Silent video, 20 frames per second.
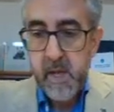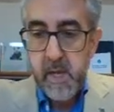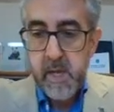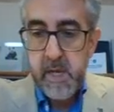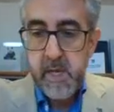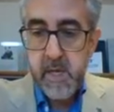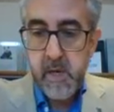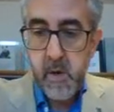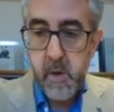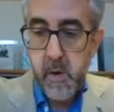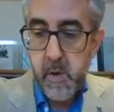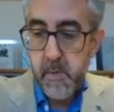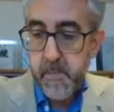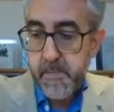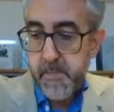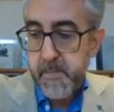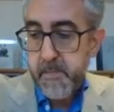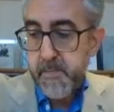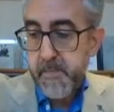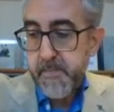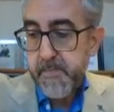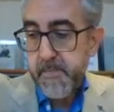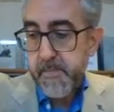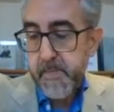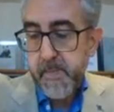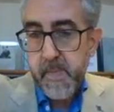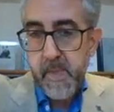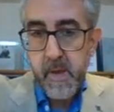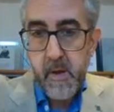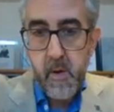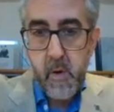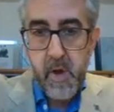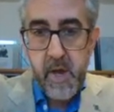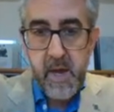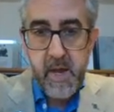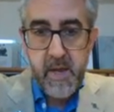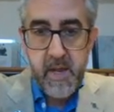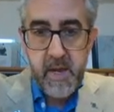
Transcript: So, okay,